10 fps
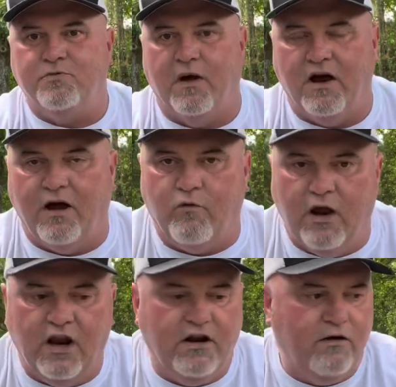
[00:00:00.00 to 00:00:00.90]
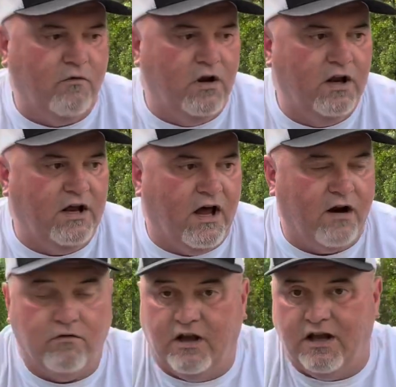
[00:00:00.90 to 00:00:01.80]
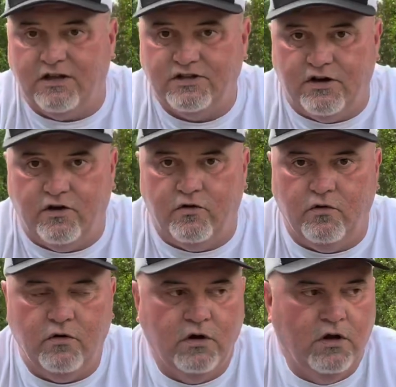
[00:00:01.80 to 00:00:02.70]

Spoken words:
but I really, I don't guess, knew